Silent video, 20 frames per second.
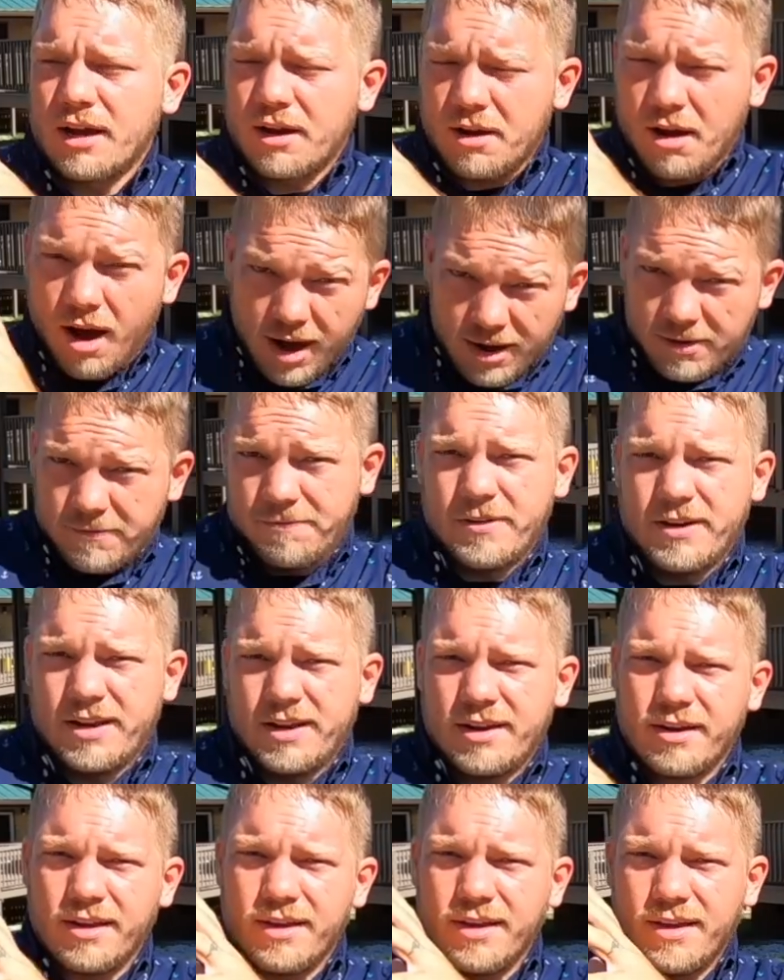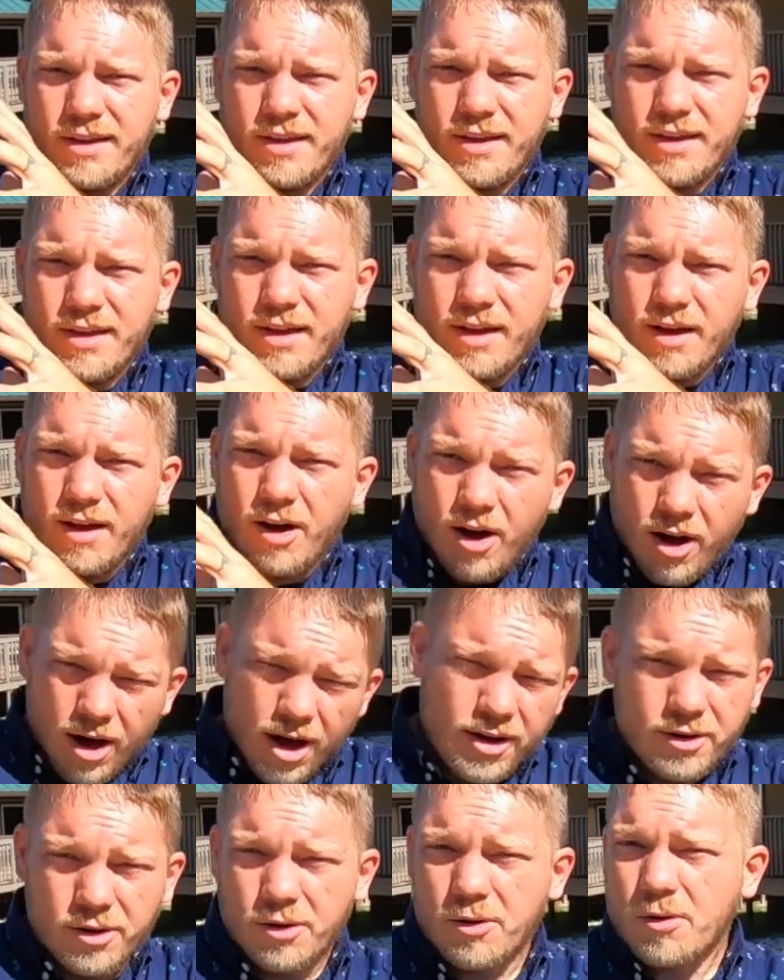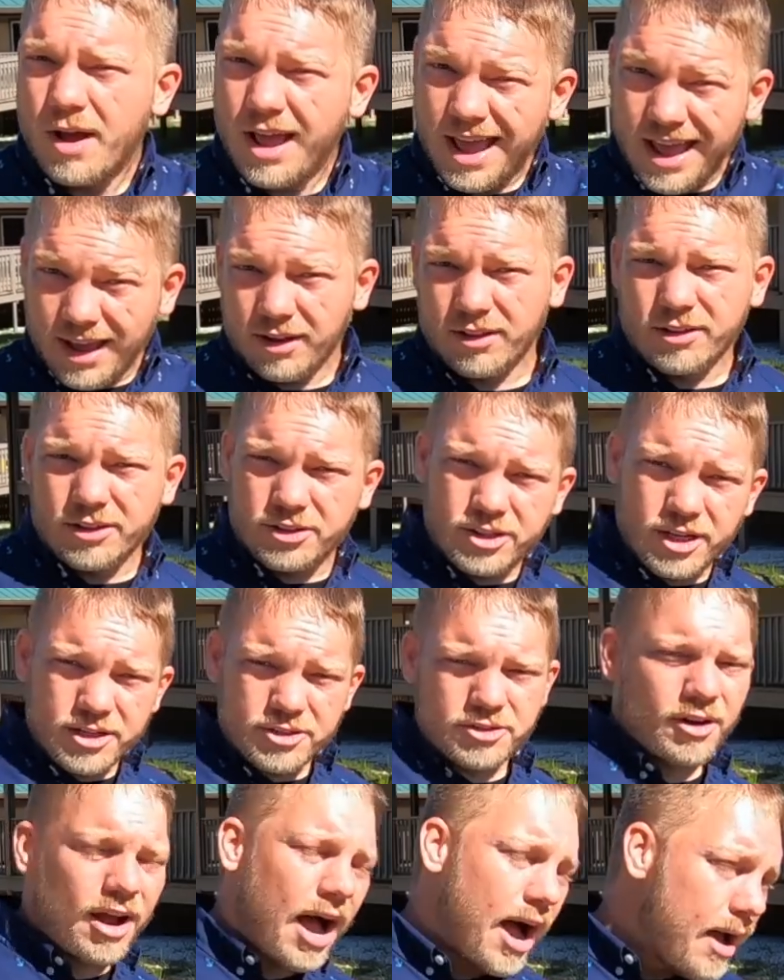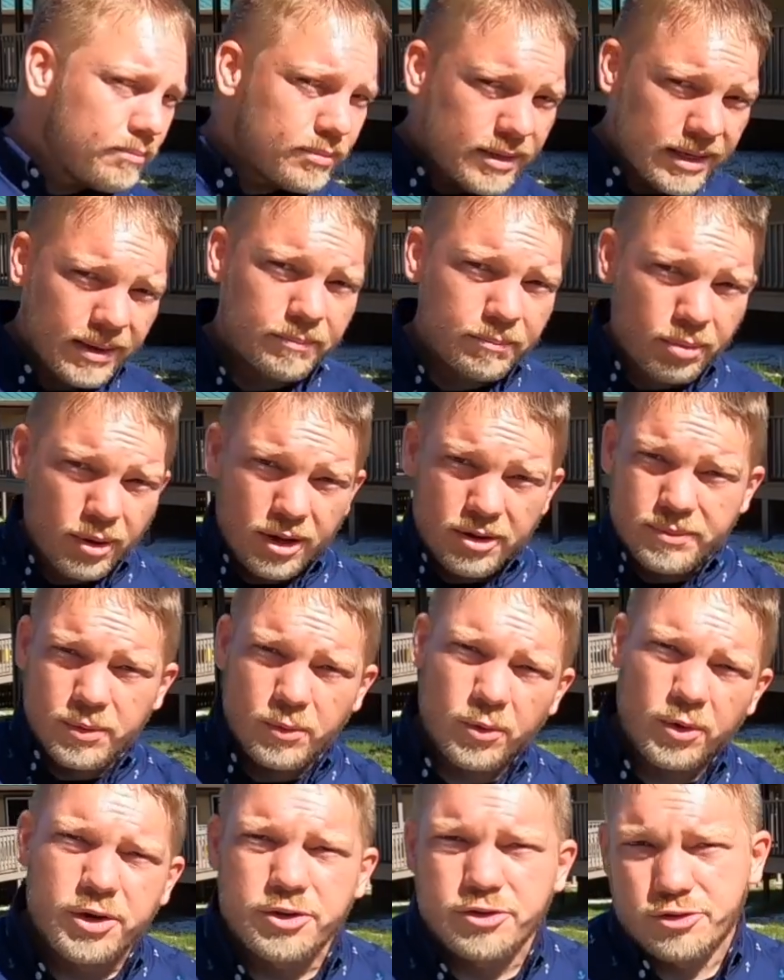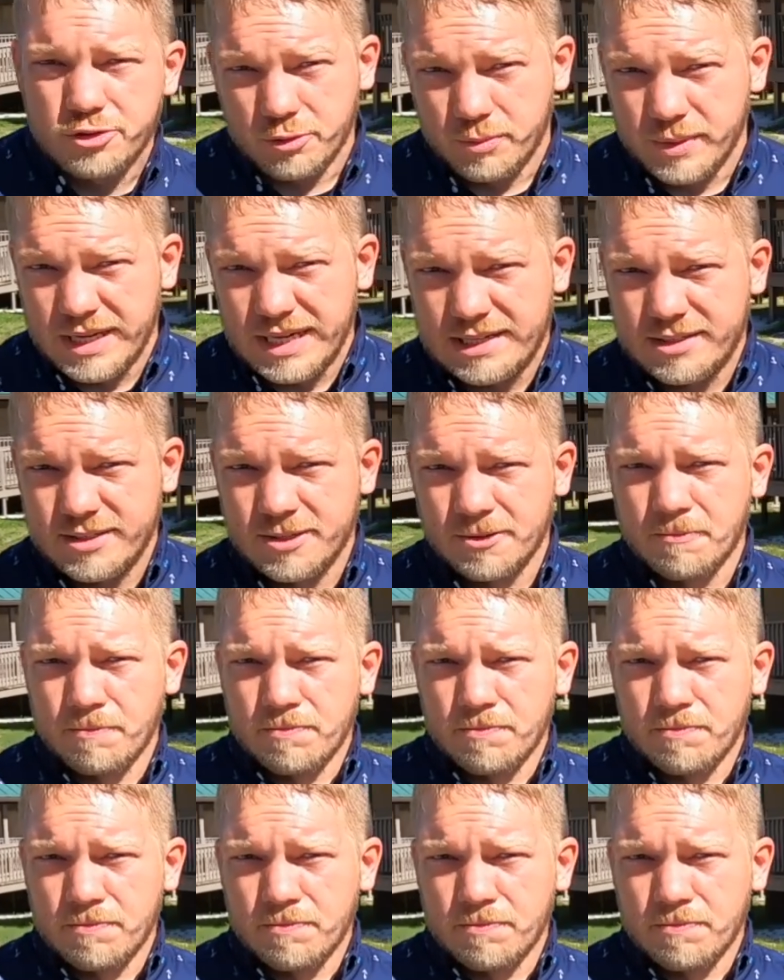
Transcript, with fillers: confident auto hail adjuster, I'm thinking I'm probably gonna be working 2 weeks.